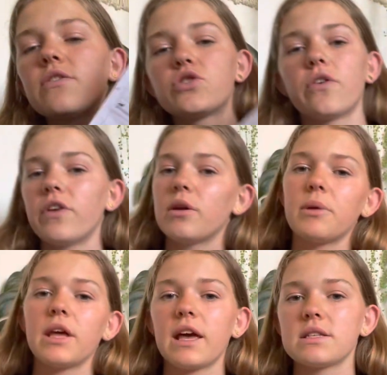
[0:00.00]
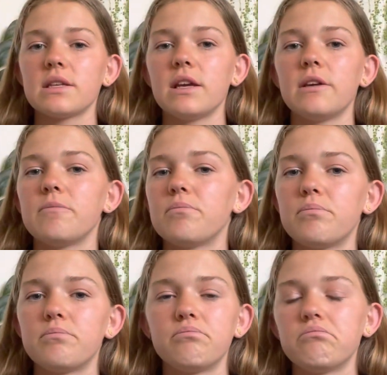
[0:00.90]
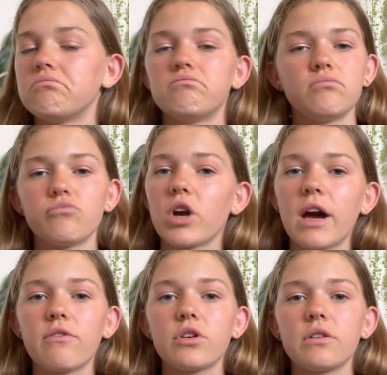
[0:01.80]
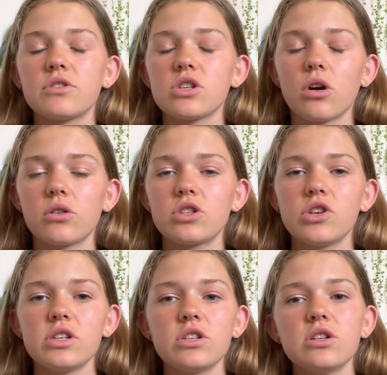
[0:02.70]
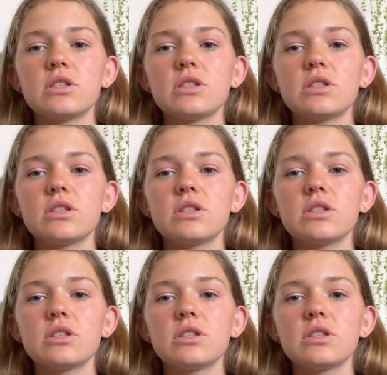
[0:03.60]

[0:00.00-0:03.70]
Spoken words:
So if anybody has any recovery song suggestions,